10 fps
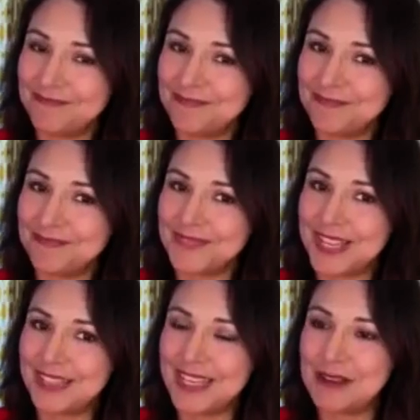
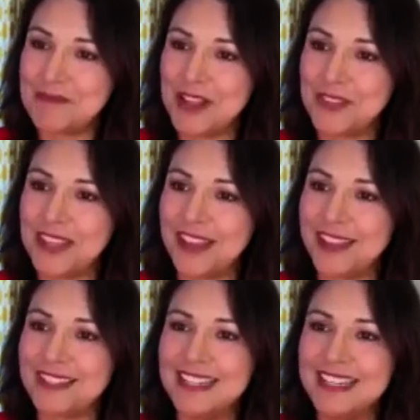Think about
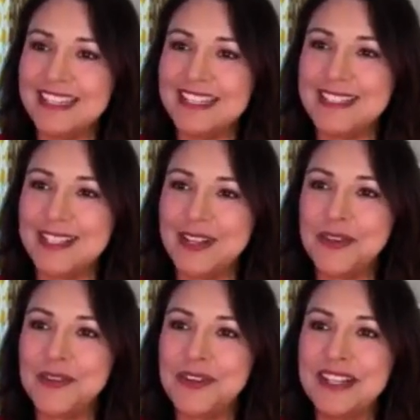that.
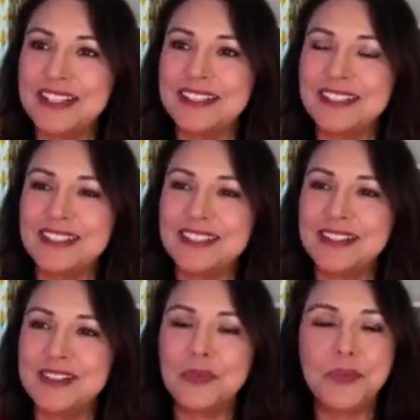So
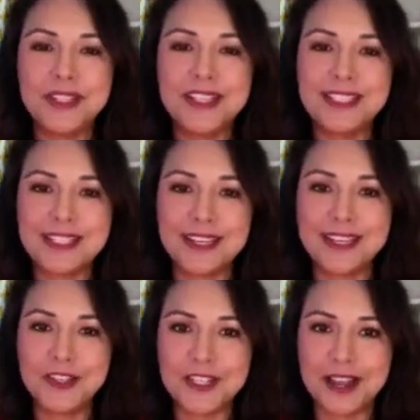really
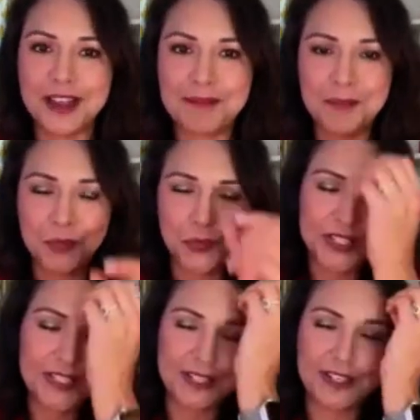study your time,
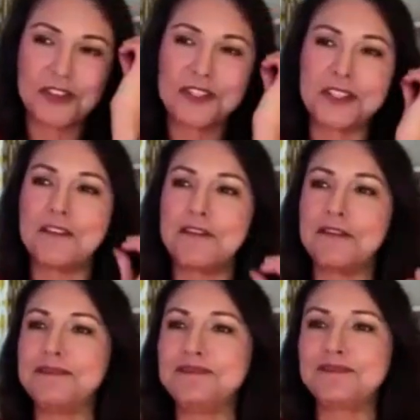really study
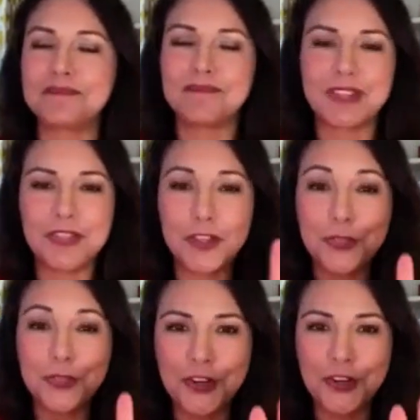yourself. The
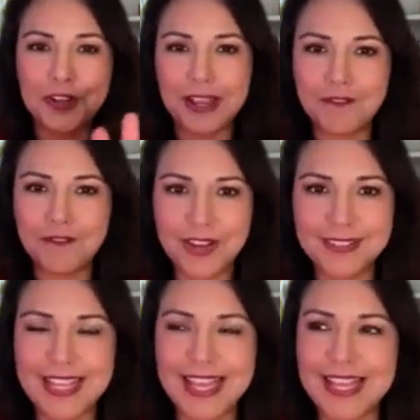third and
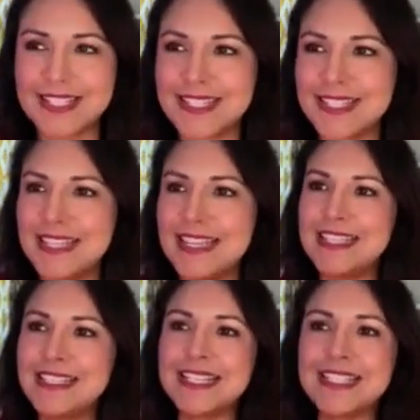final S
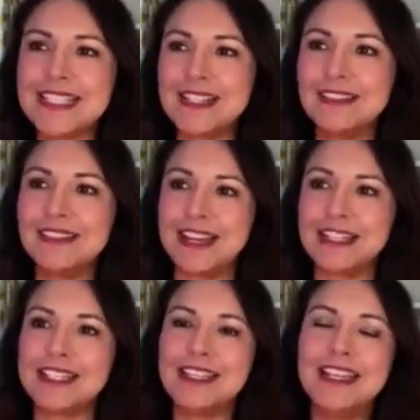is
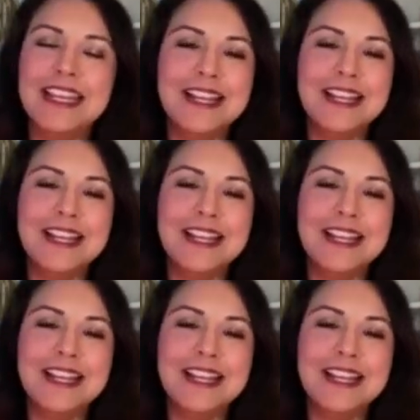select.